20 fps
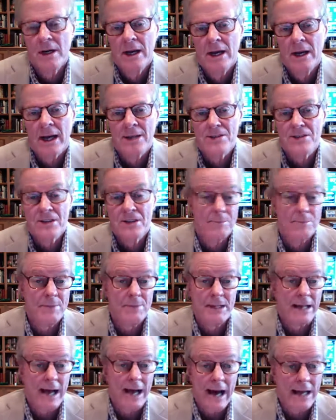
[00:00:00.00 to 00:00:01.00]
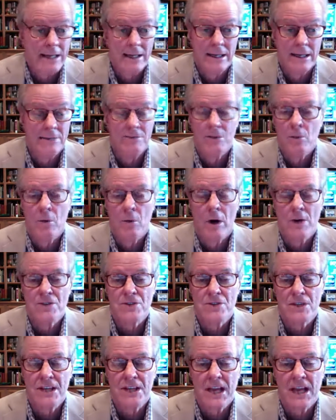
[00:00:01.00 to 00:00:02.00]
and something I love to watch
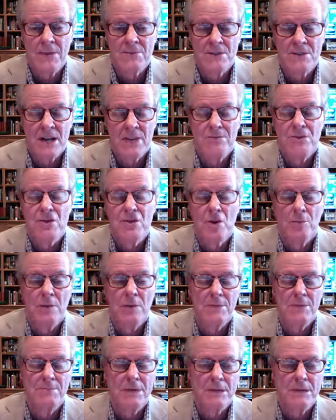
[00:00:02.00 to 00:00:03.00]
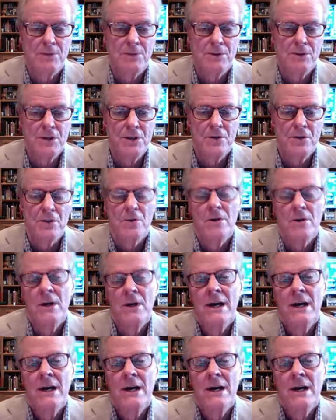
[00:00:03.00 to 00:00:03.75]
the games on. So many people do.